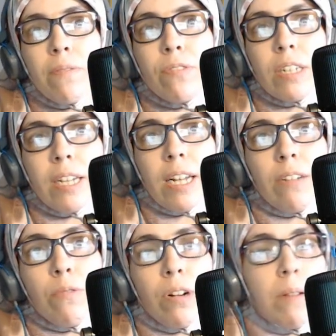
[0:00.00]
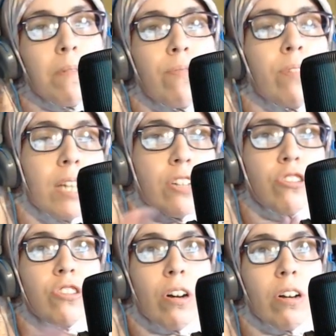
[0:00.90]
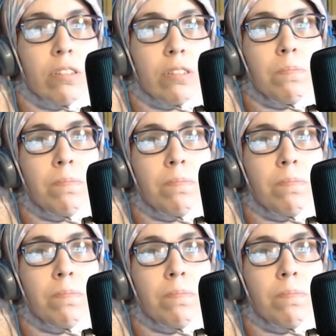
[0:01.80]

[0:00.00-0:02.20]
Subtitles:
40k. Warhammer 40k is just awesome.